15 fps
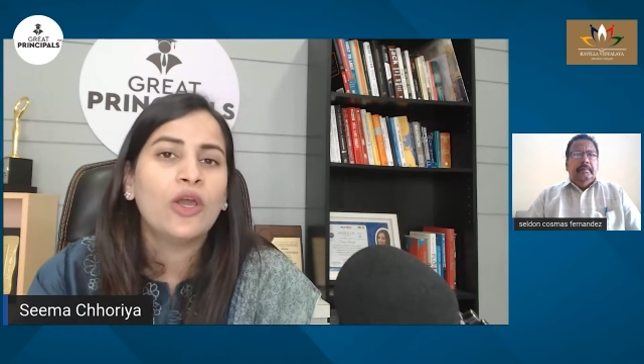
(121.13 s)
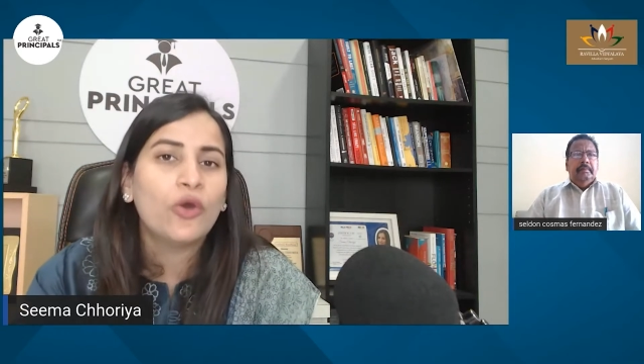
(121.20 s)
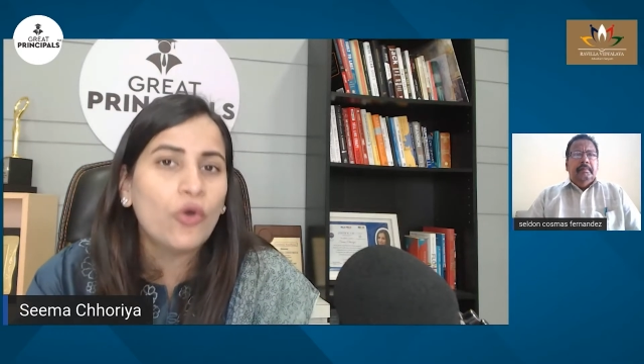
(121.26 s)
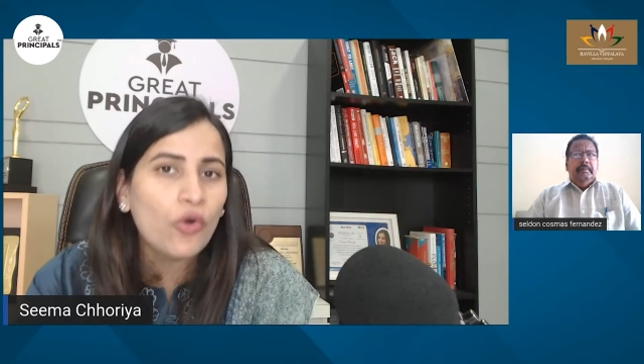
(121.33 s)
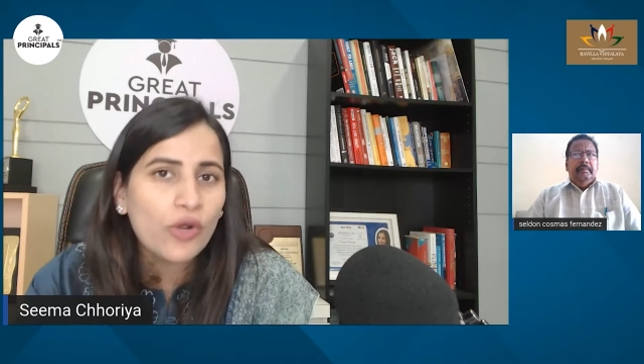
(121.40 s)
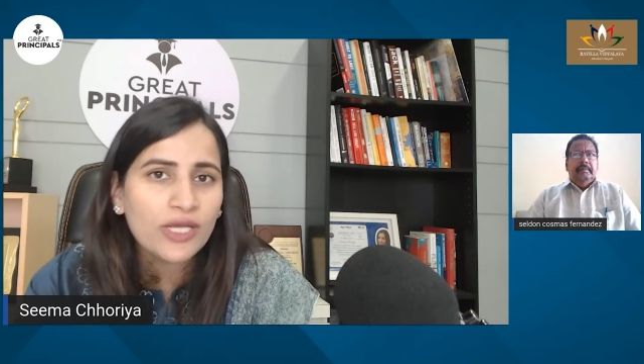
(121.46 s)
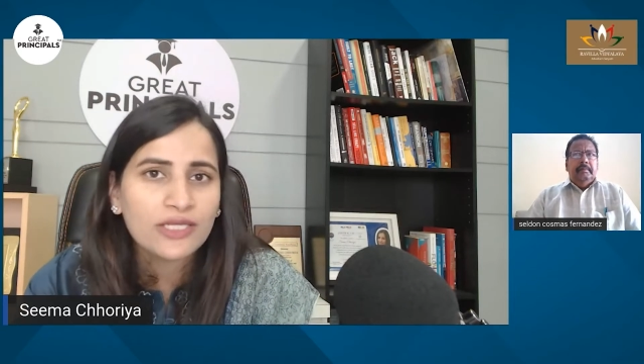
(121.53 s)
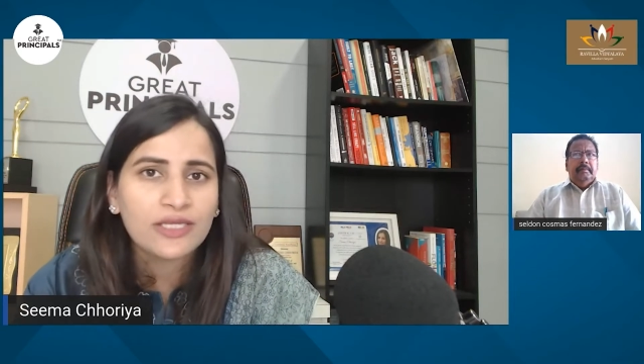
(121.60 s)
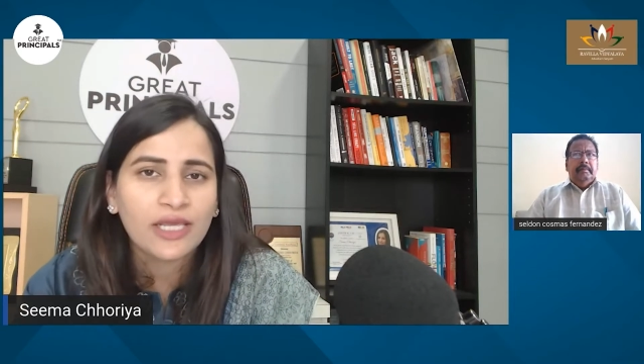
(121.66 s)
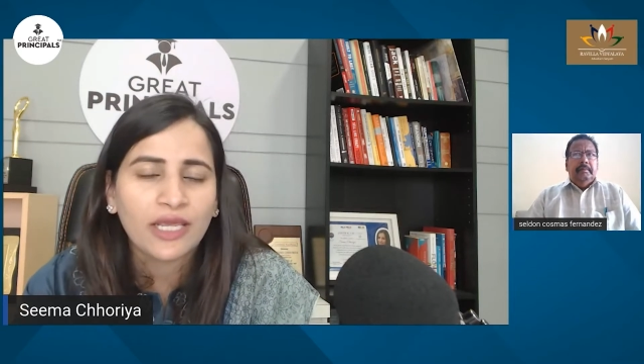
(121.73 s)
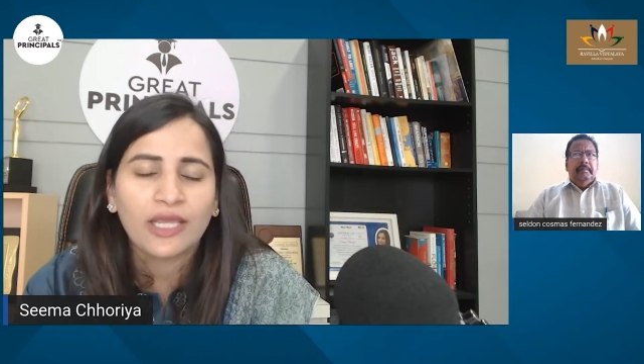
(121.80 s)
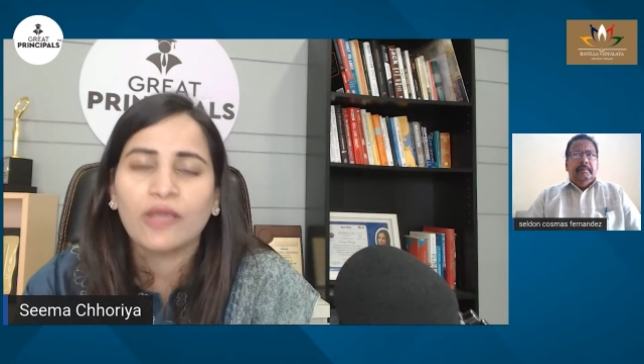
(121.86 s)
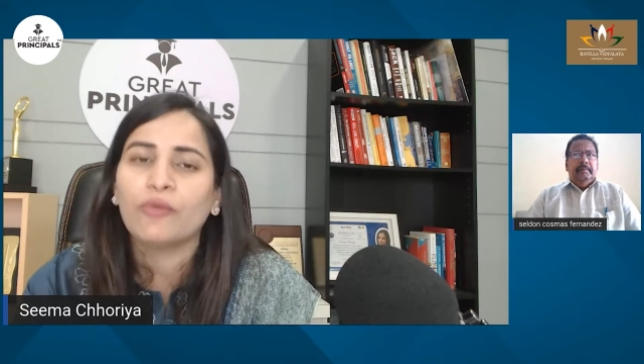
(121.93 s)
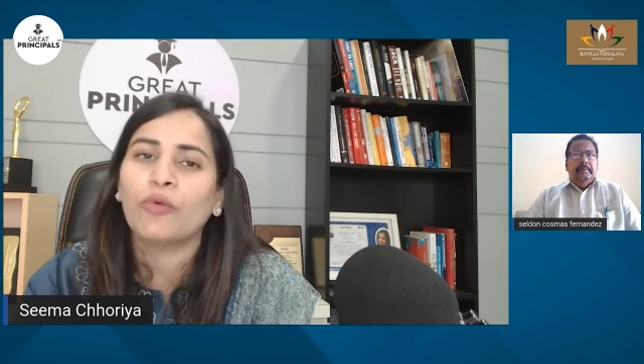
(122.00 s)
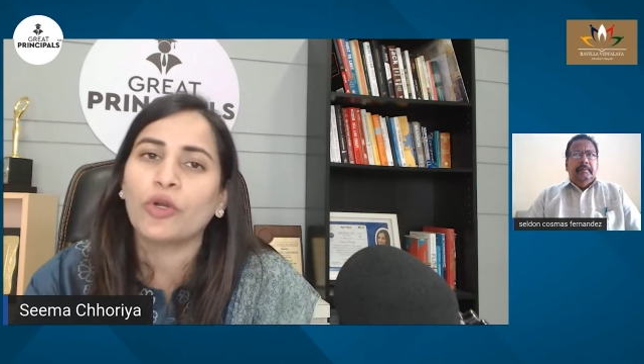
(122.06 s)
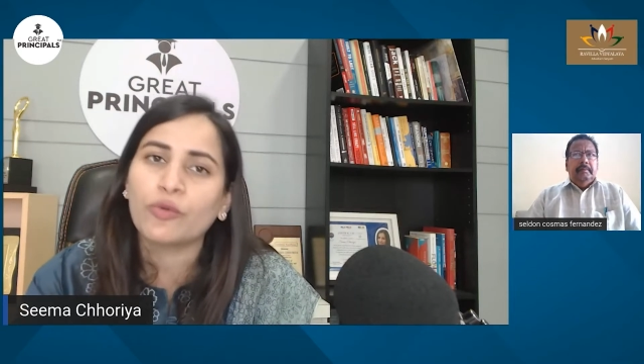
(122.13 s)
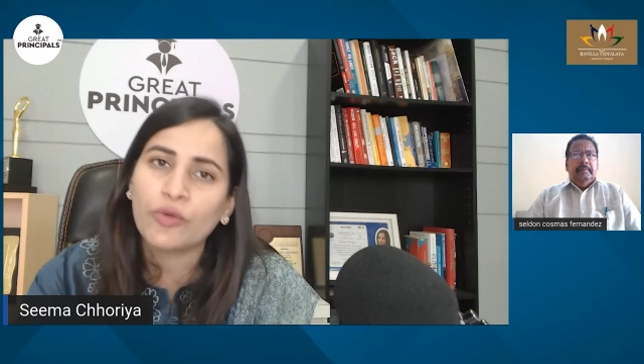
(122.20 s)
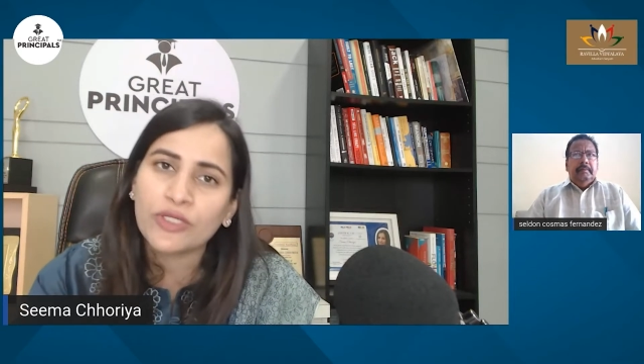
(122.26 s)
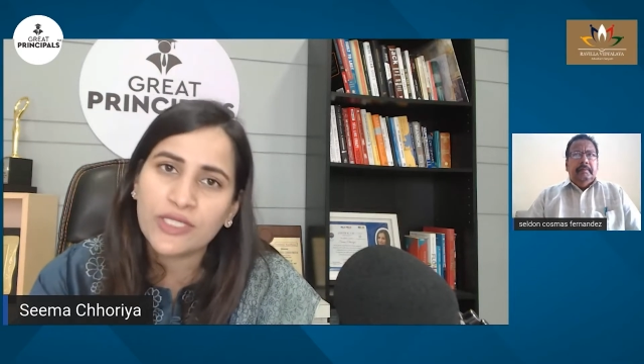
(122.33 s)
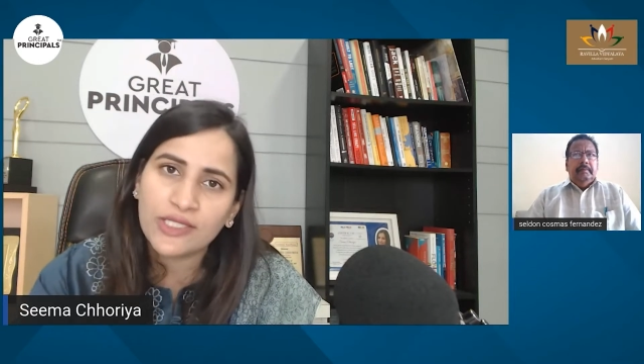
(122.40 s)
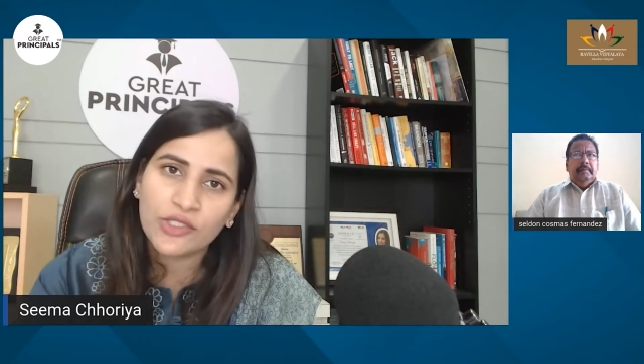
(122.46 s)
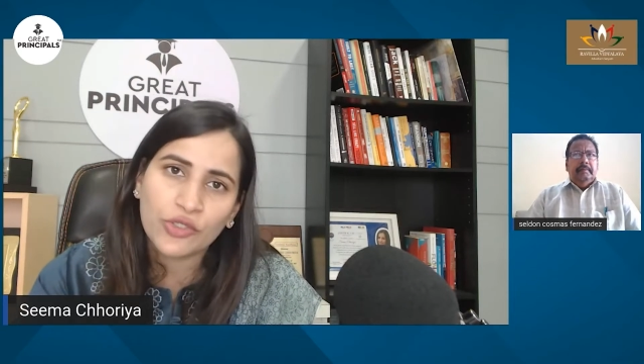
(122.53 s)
Who is he? What was his